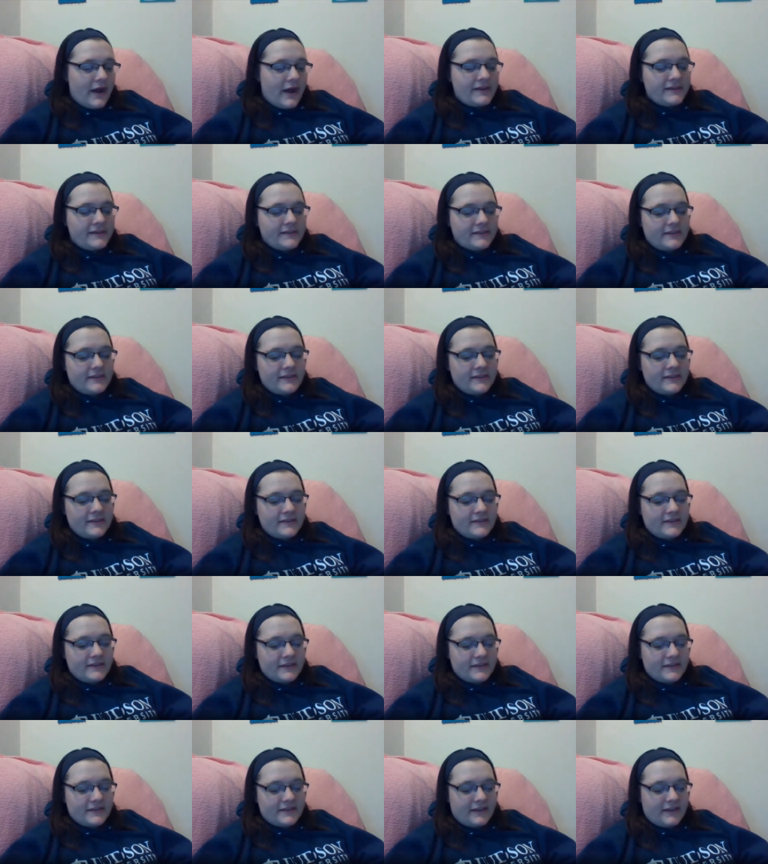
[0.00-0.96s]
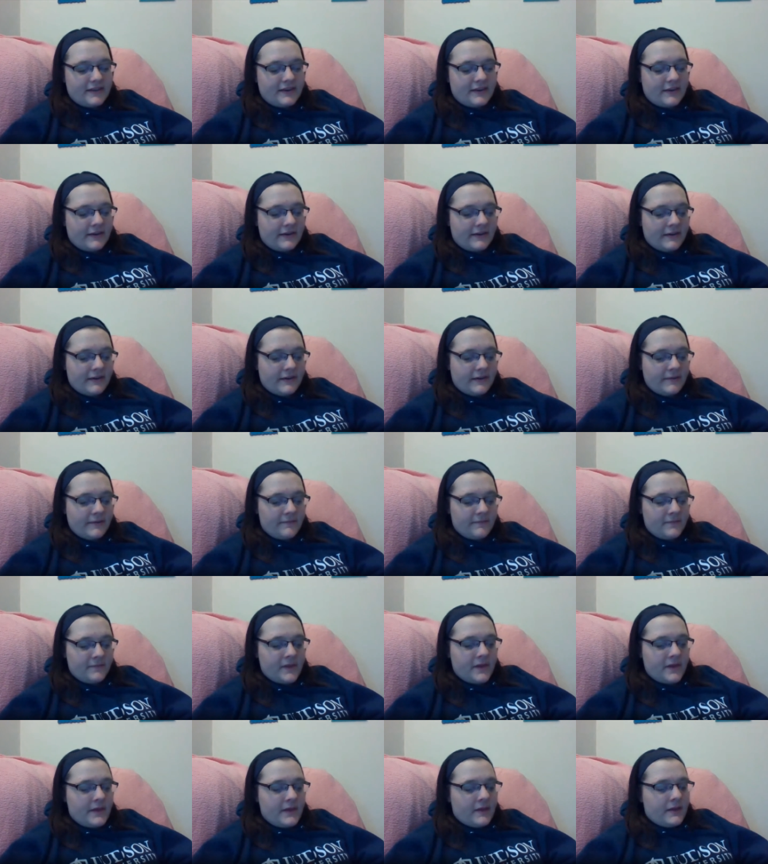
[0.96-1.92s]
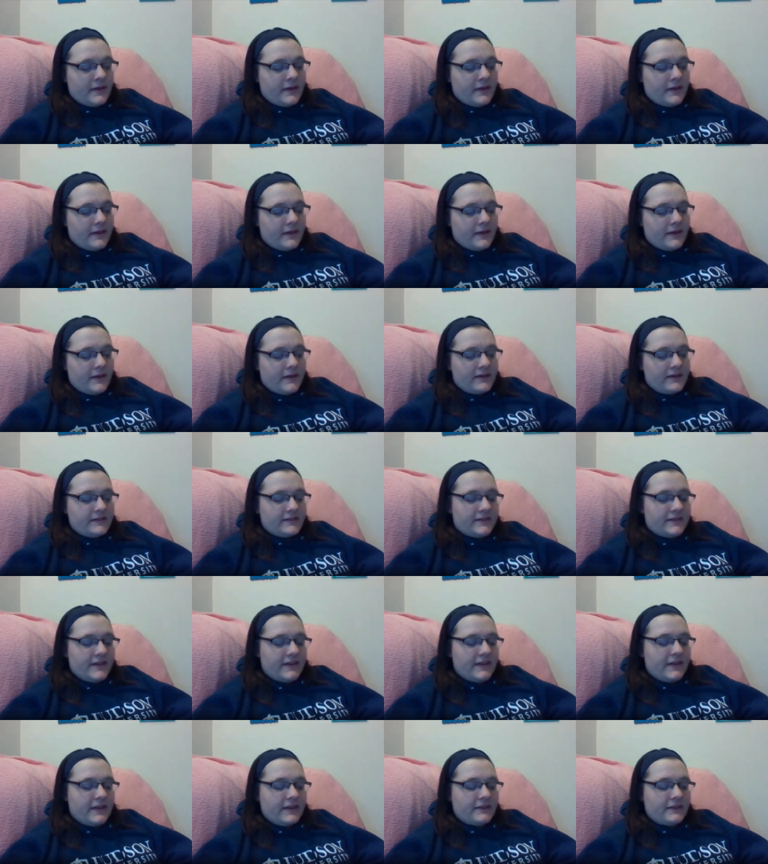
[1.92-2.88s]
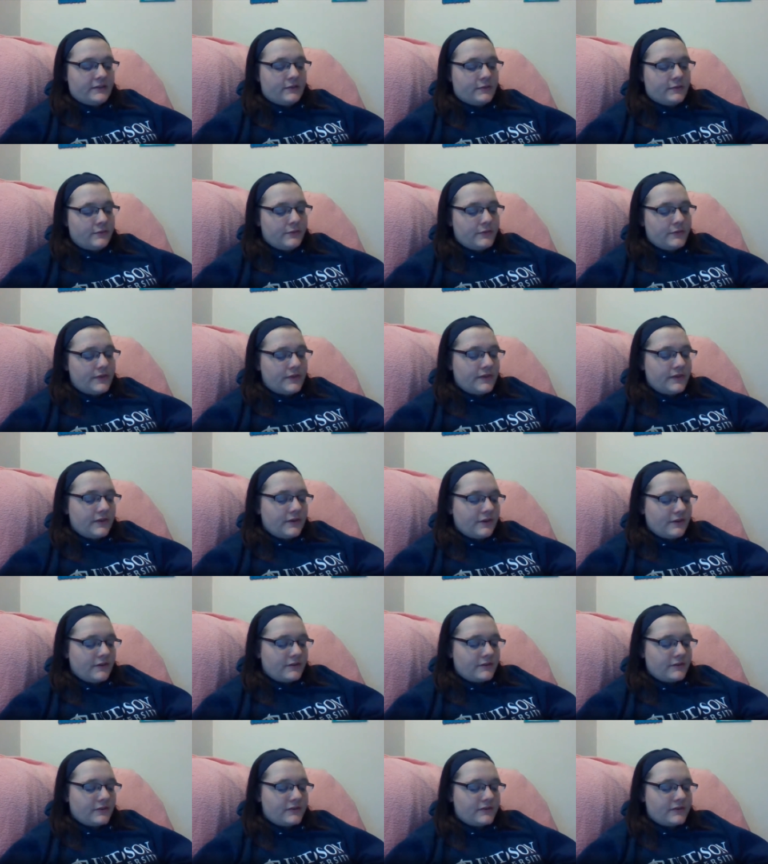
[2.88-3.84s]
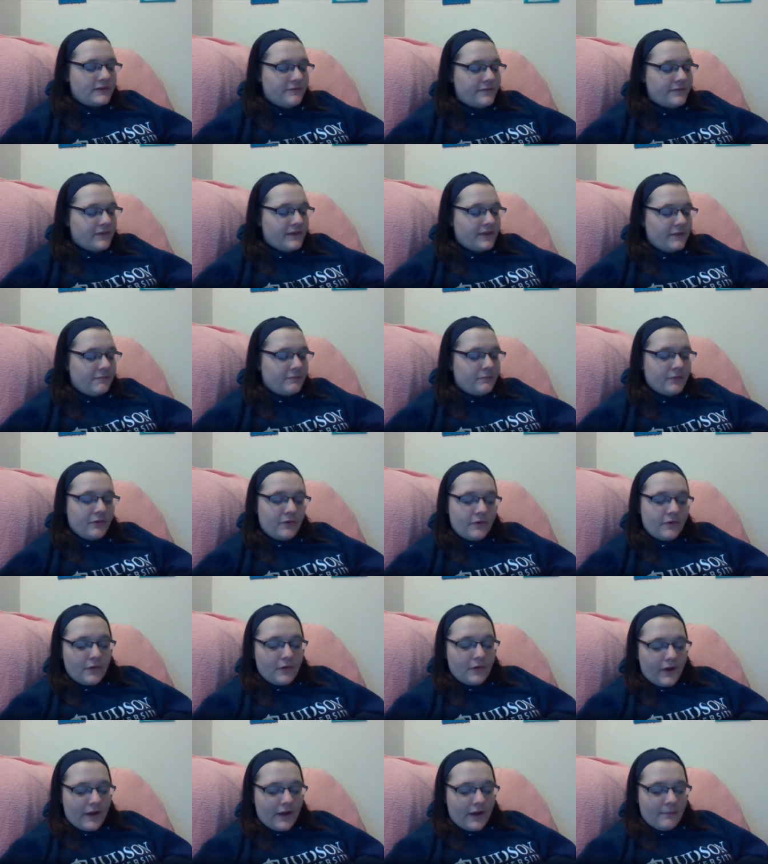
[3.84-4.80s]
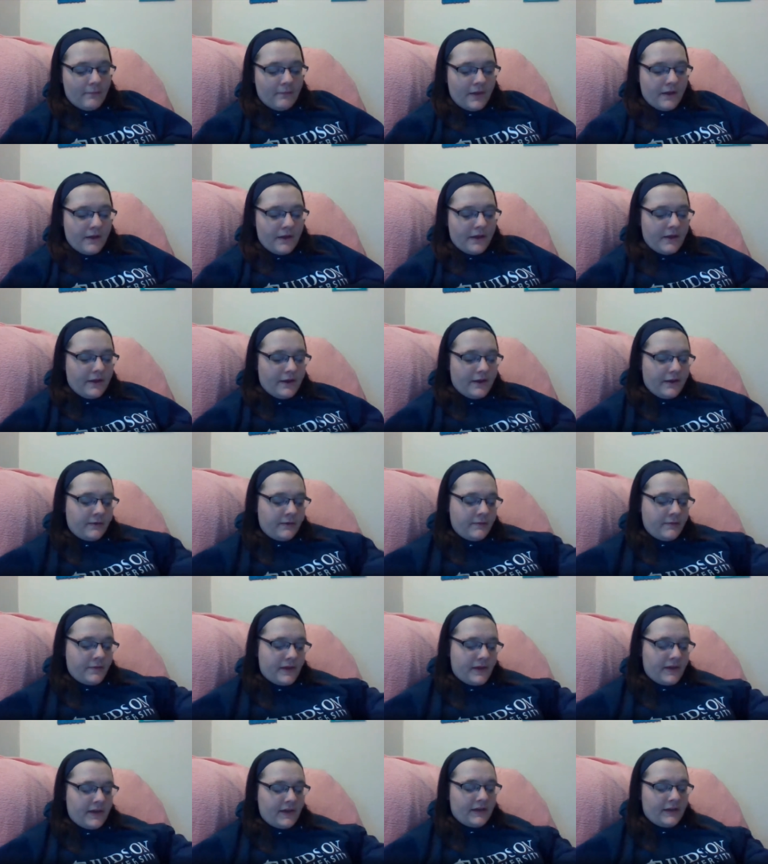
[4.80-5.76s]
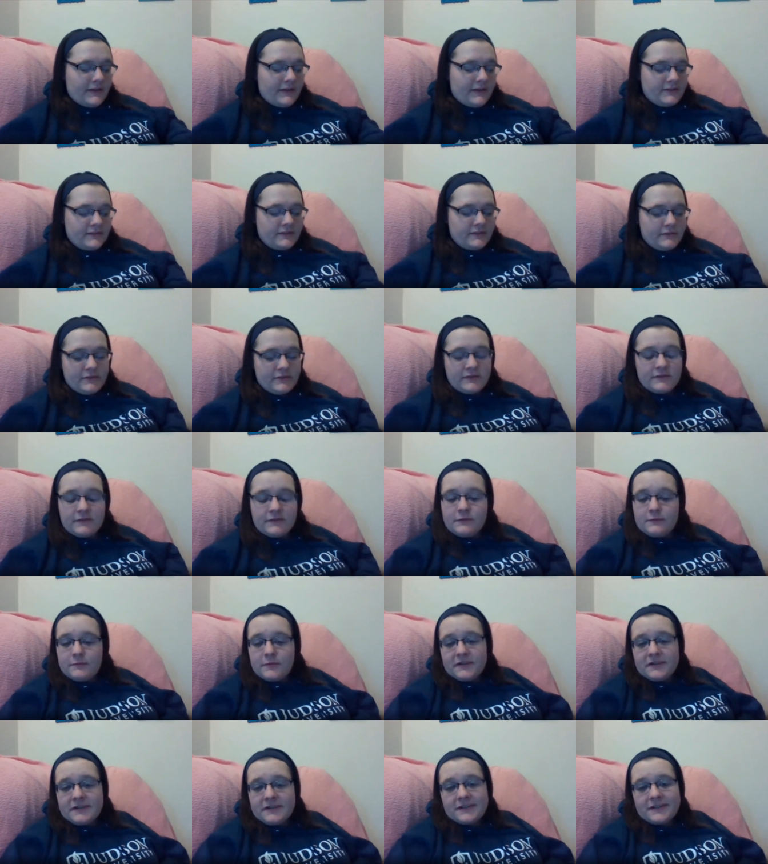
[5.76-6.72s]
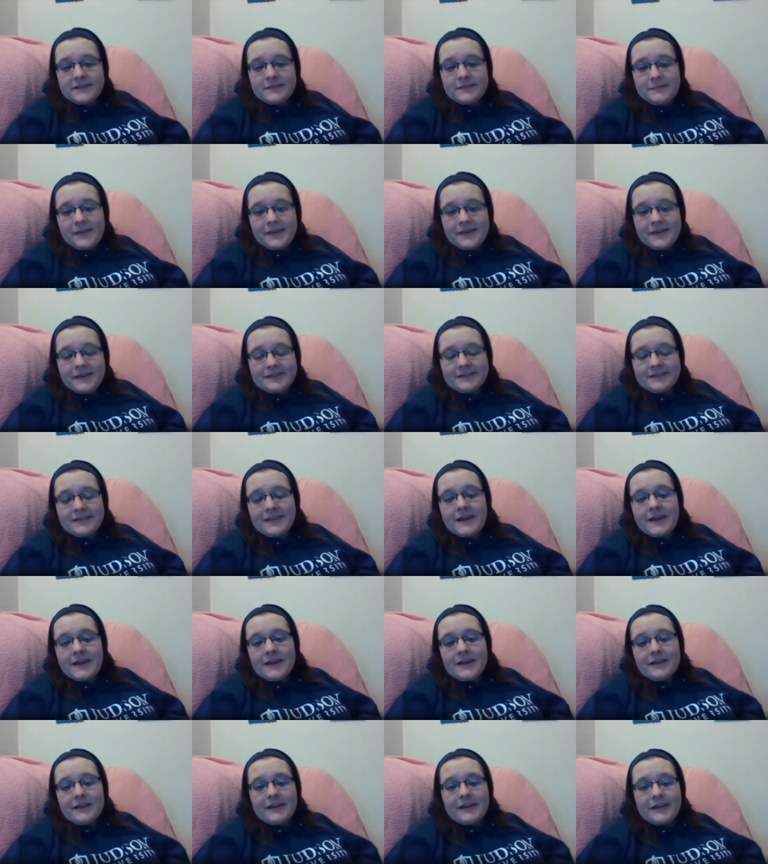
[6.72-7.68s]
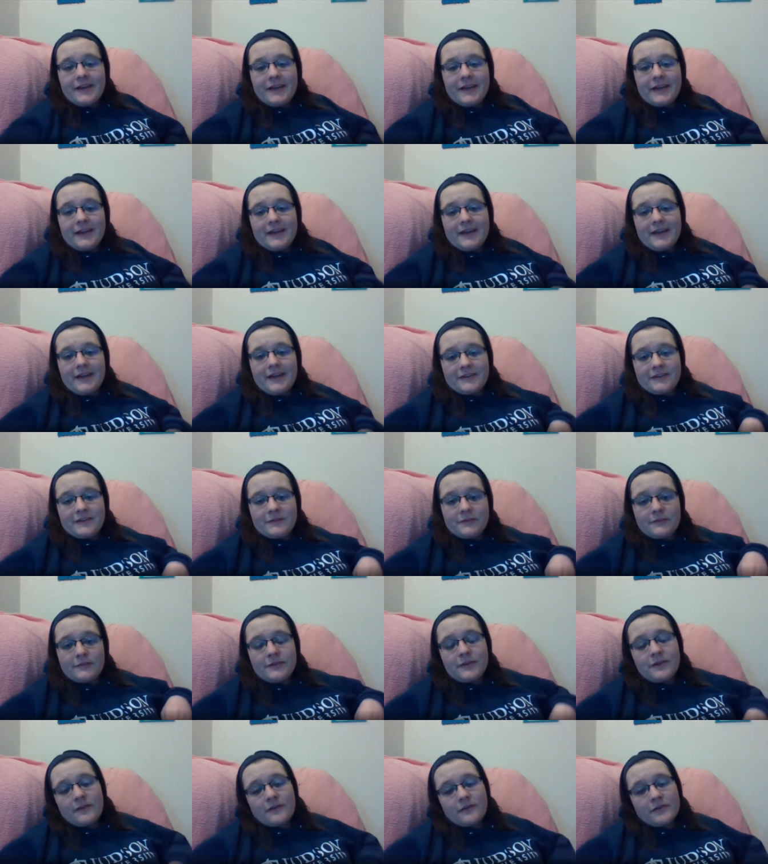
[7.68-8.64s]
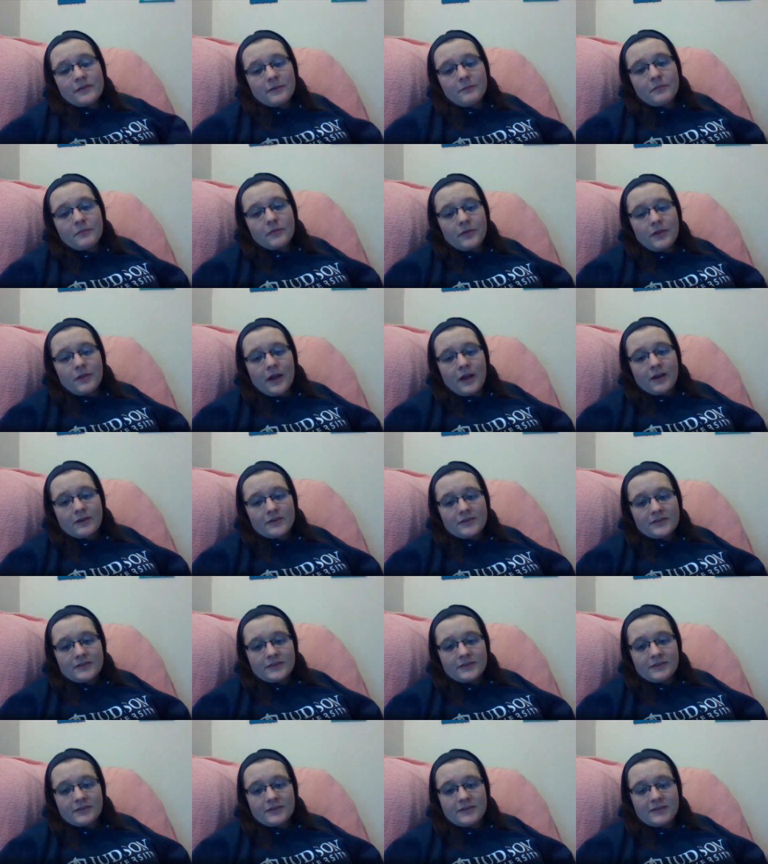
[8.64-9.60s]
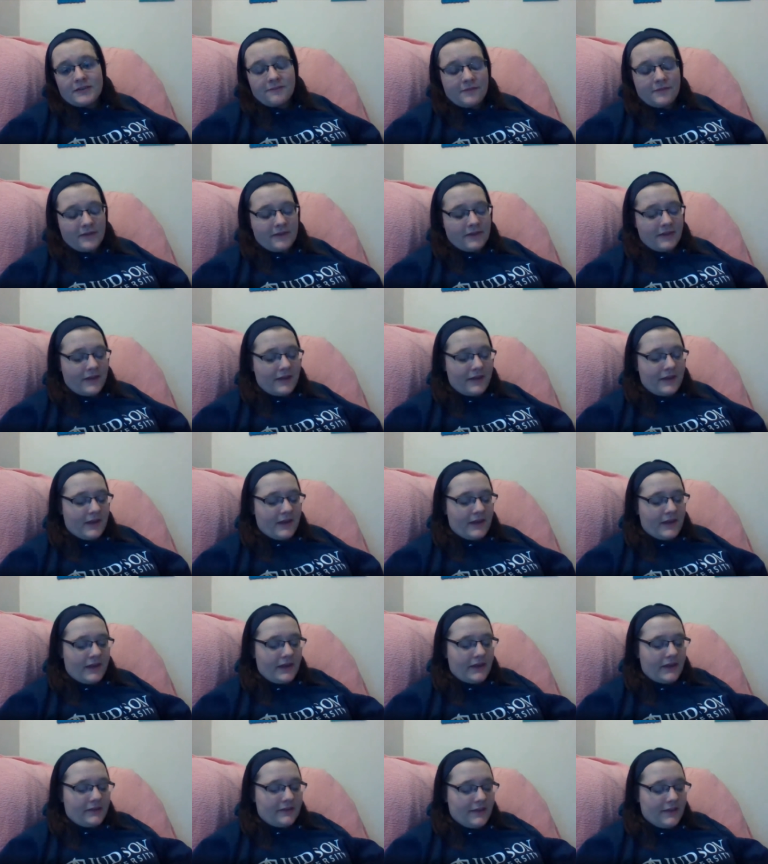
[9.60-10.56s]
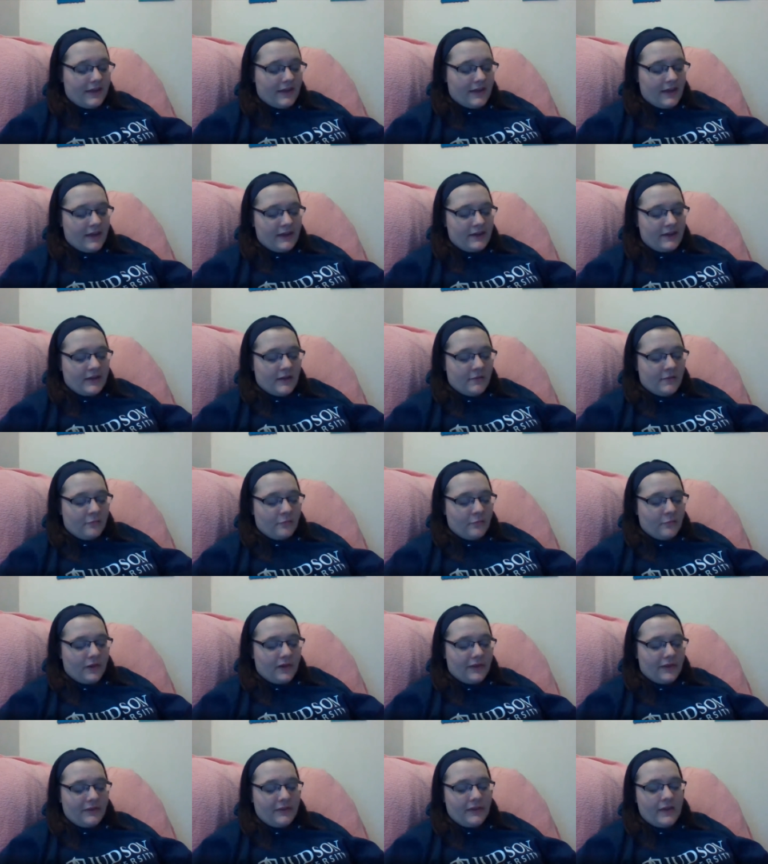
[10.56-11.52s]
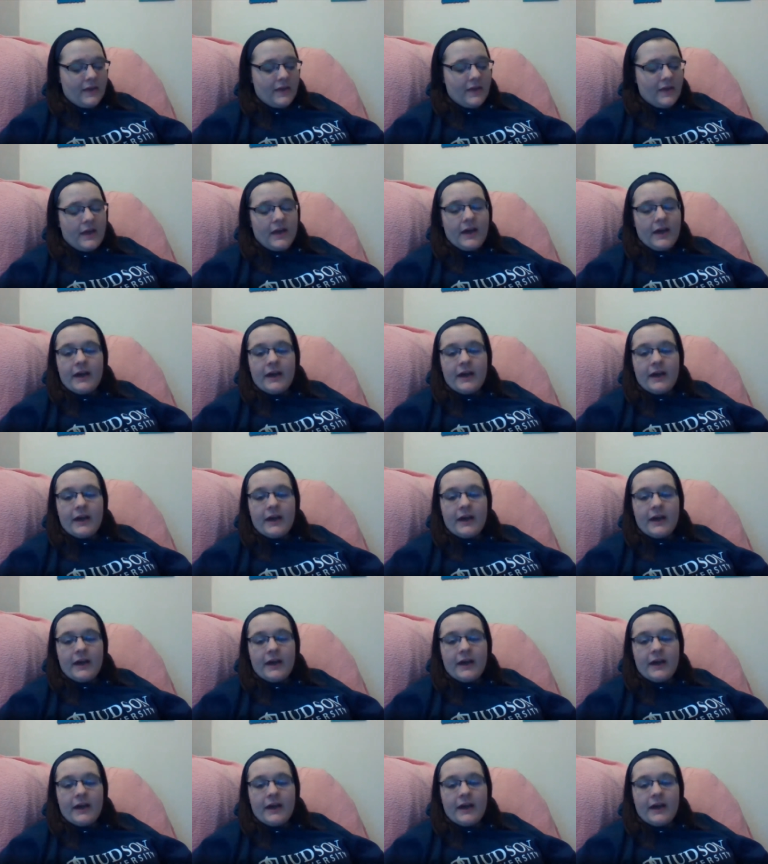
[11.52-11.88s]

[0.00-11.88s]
RISE is a, um, is a two-year certificate program um, and students who participate get a two-year liberal arts certificate and they end up with